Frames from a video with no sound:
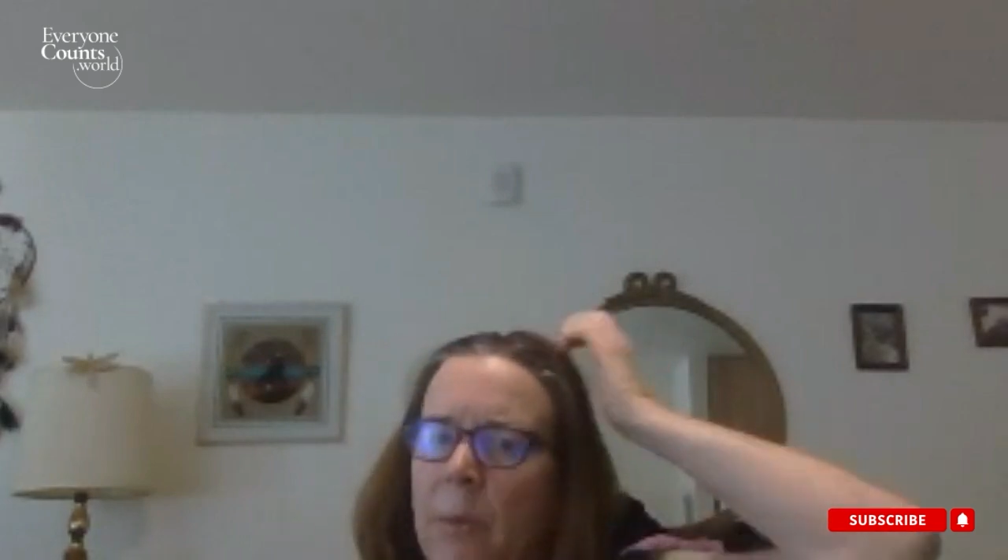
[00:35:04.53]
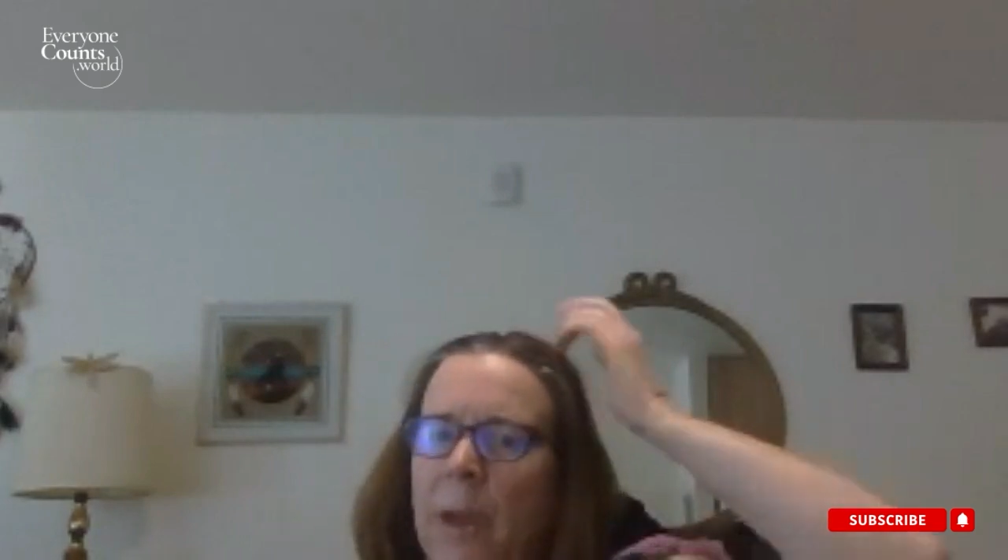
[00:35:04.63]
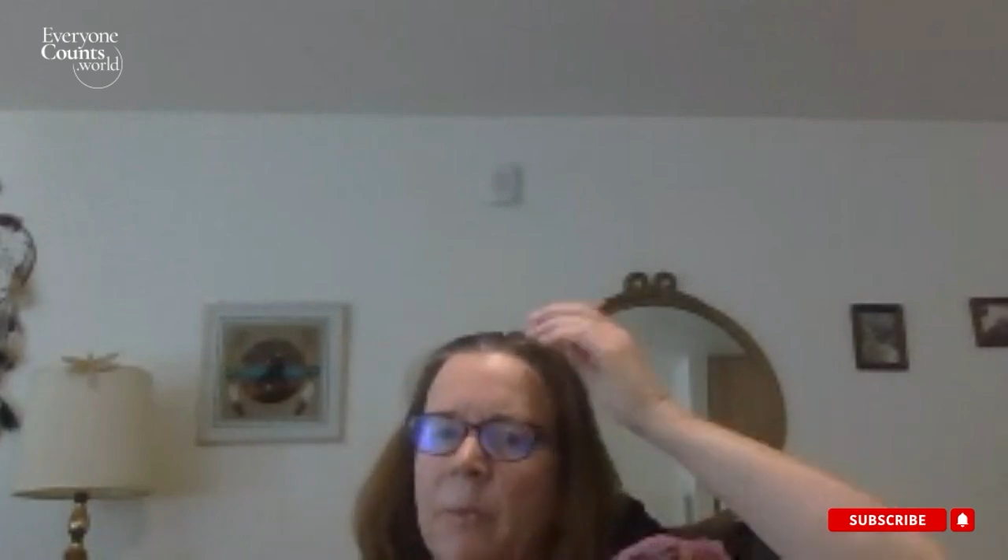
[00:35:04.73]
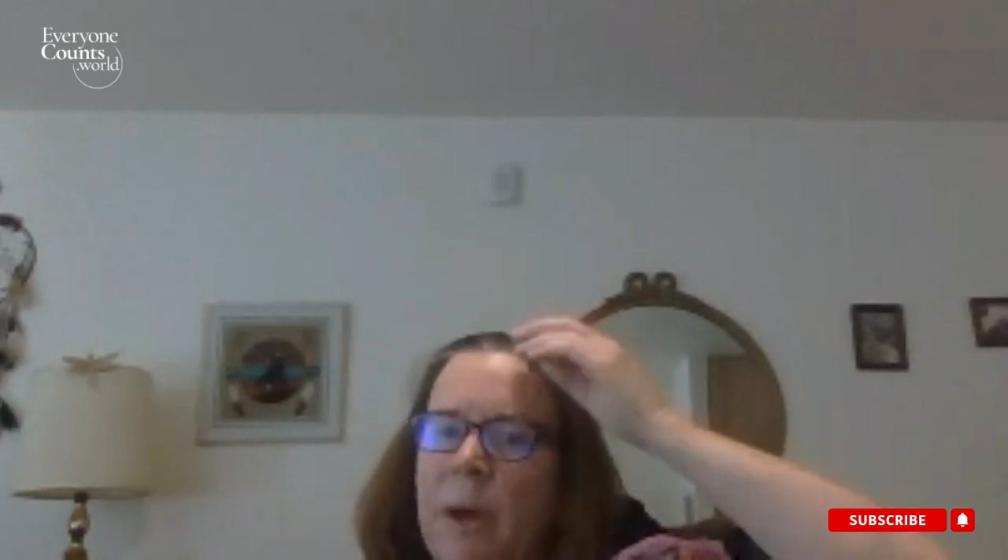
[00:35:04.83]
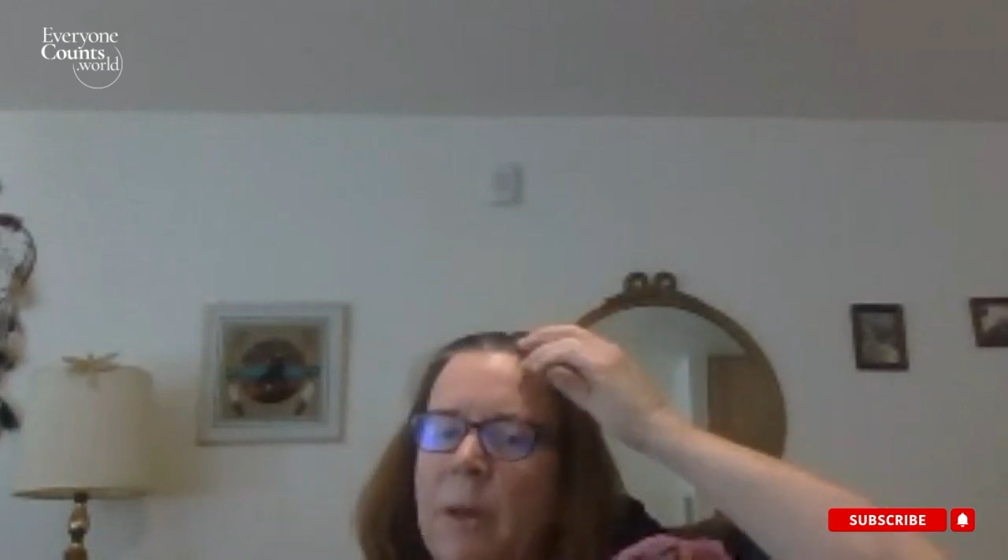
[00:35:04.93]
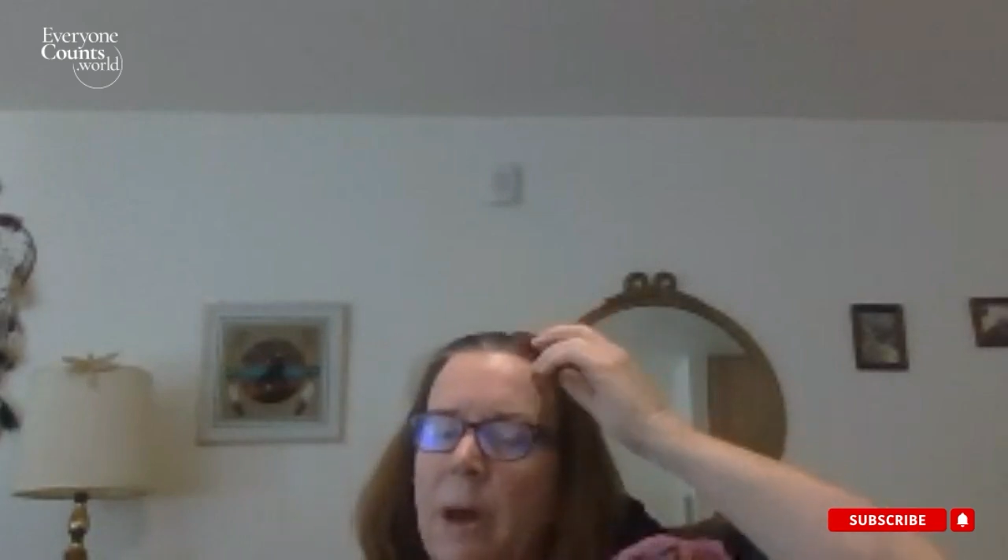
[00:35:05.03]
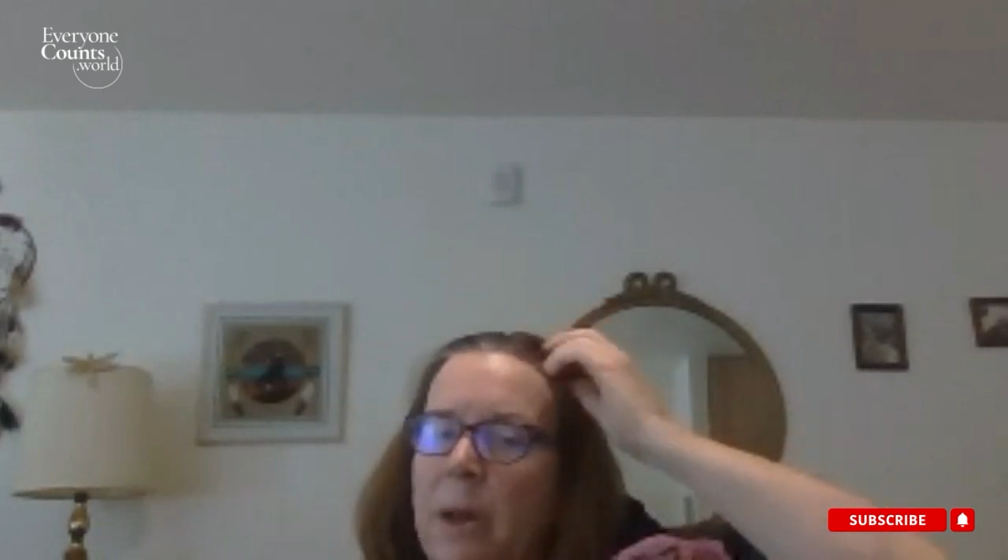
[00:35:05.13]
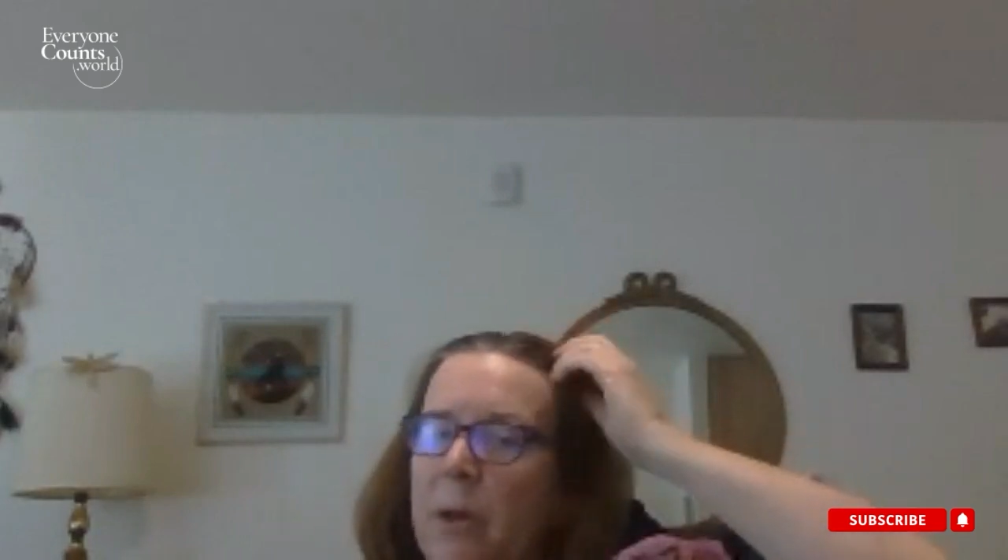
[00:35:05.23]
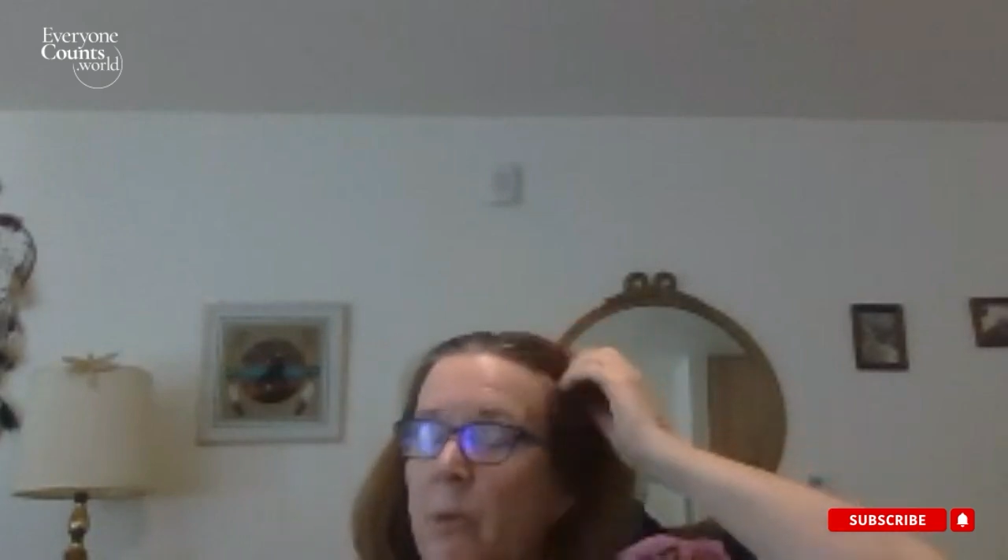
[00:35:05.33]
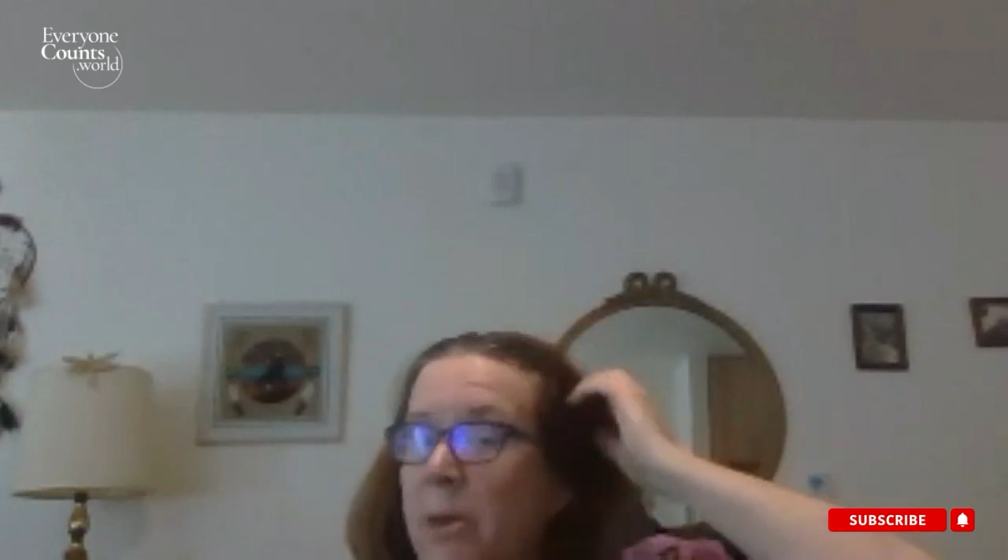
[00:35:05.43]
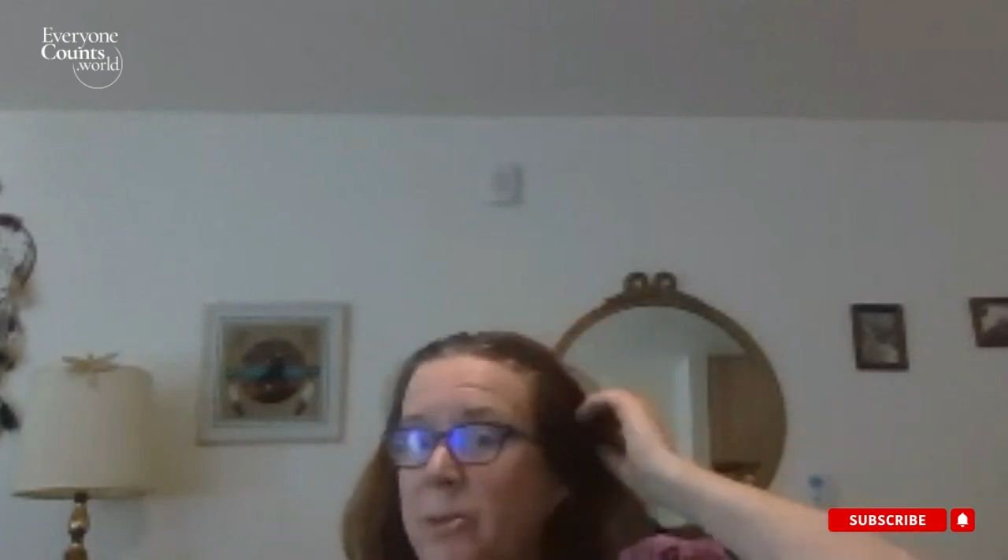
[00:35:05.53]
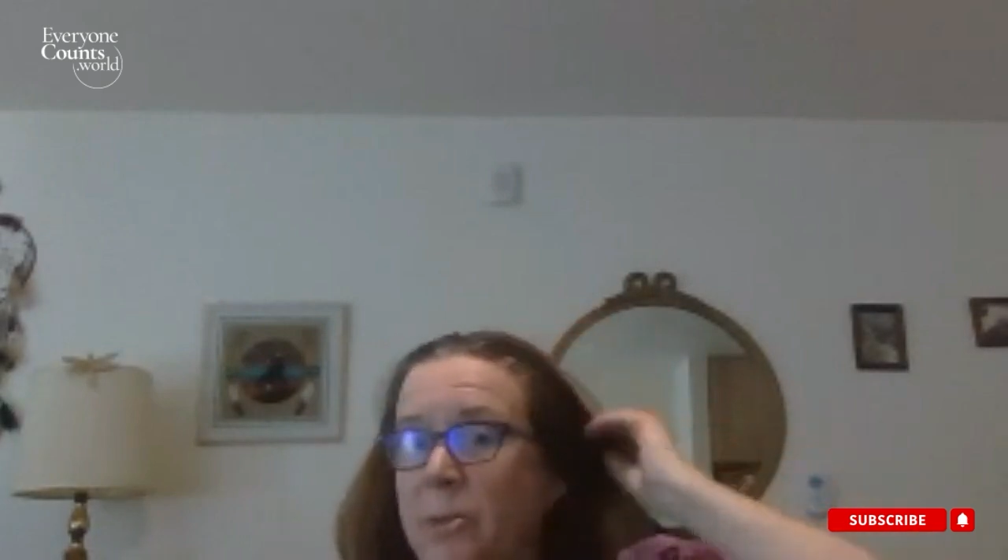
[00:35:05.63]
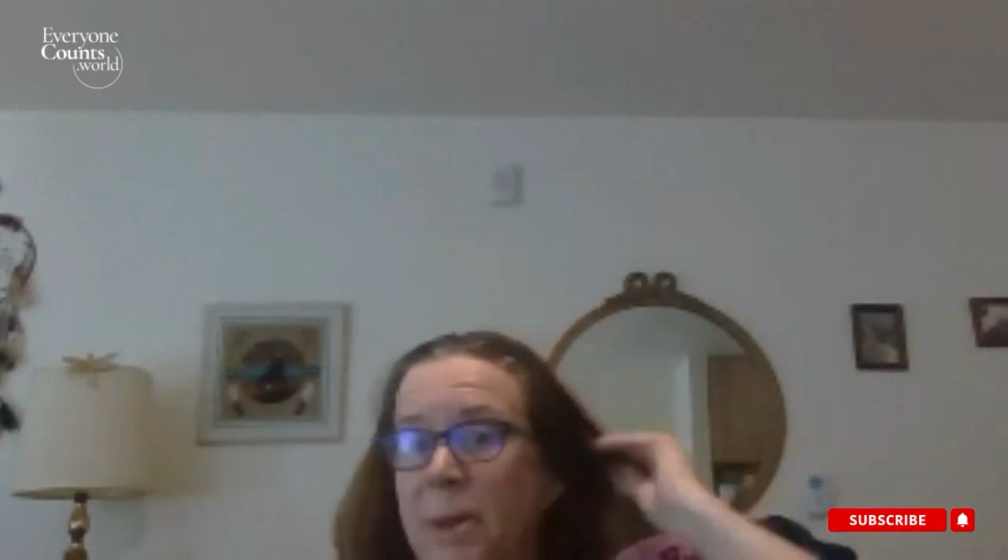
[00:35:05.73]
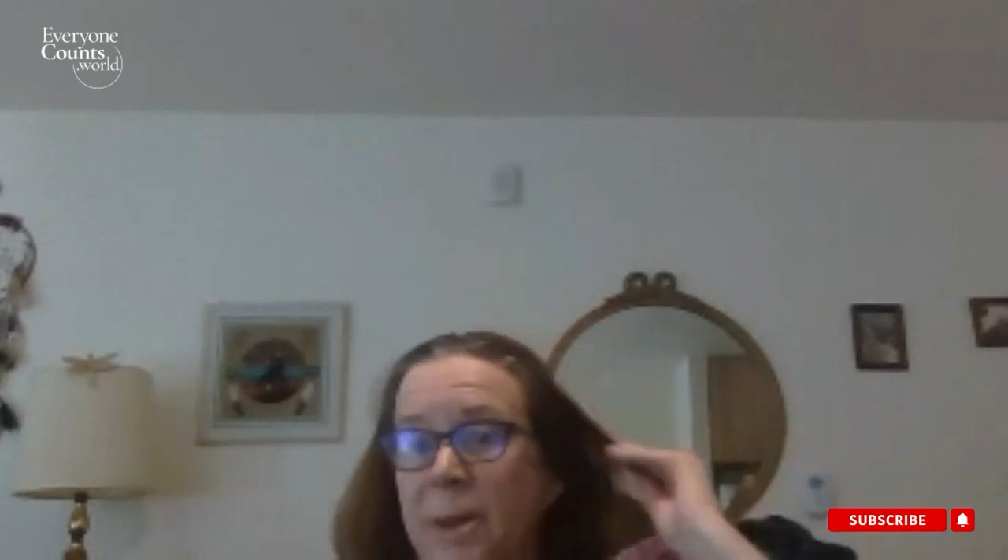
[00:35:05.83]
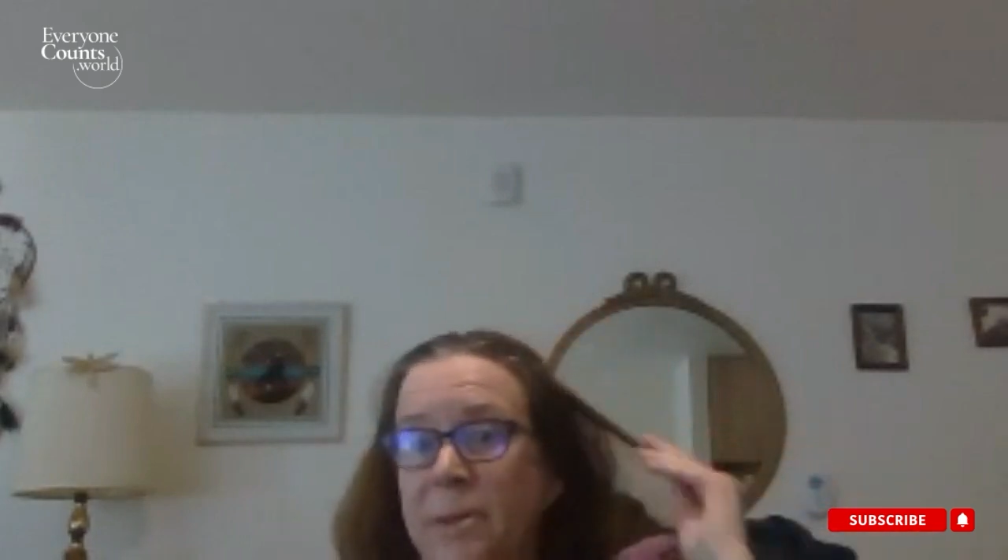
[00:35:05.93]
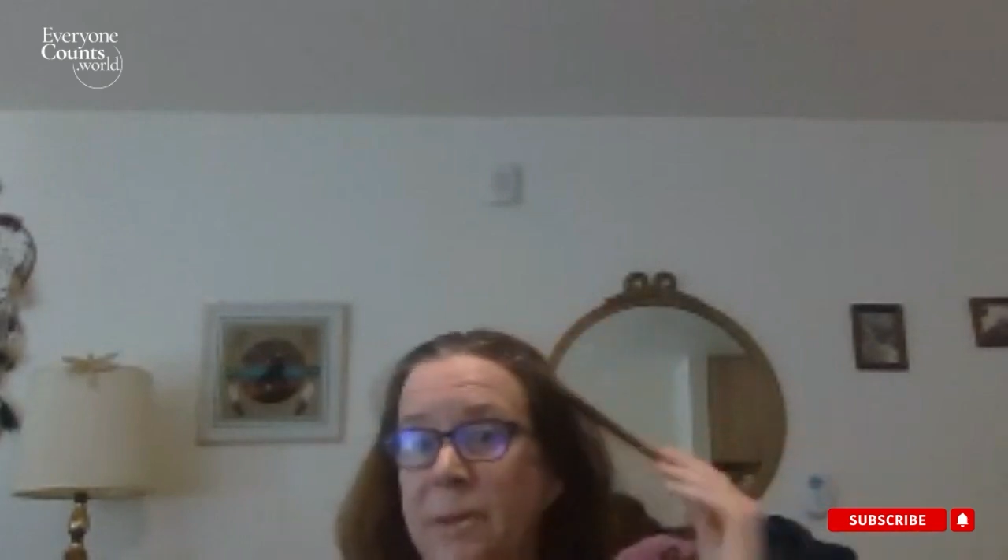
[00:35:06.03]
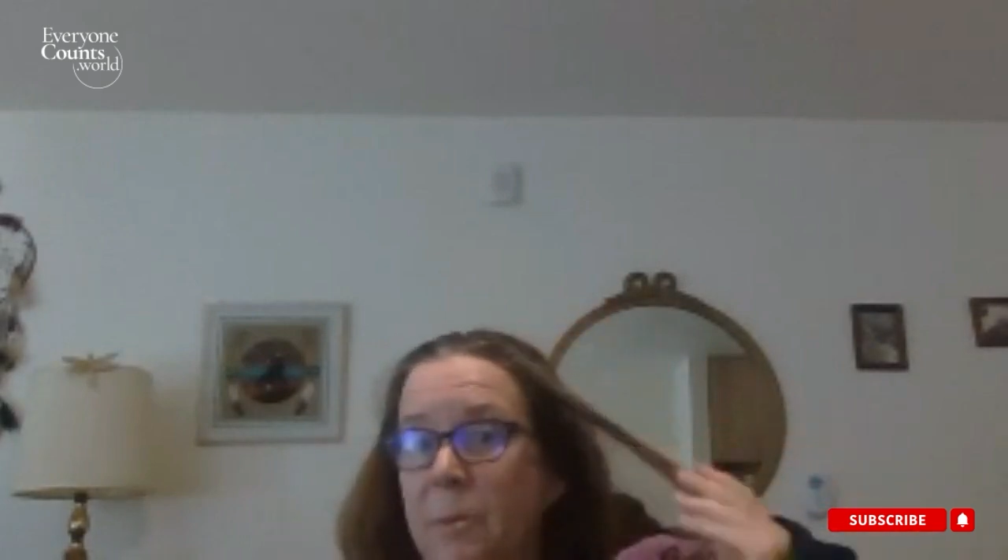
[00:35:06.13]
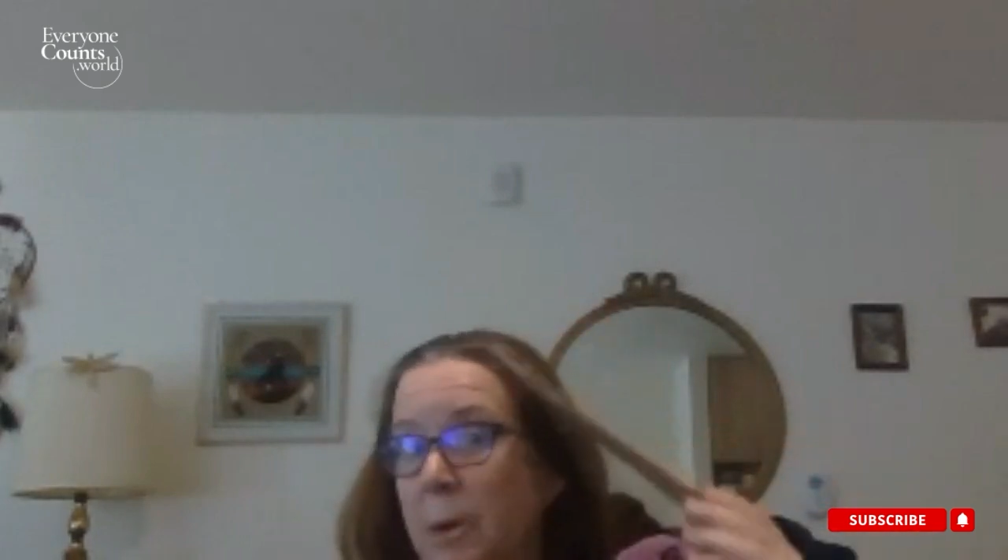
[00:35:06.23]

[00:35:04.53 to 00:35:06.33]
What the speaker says: and a lot of Western medicine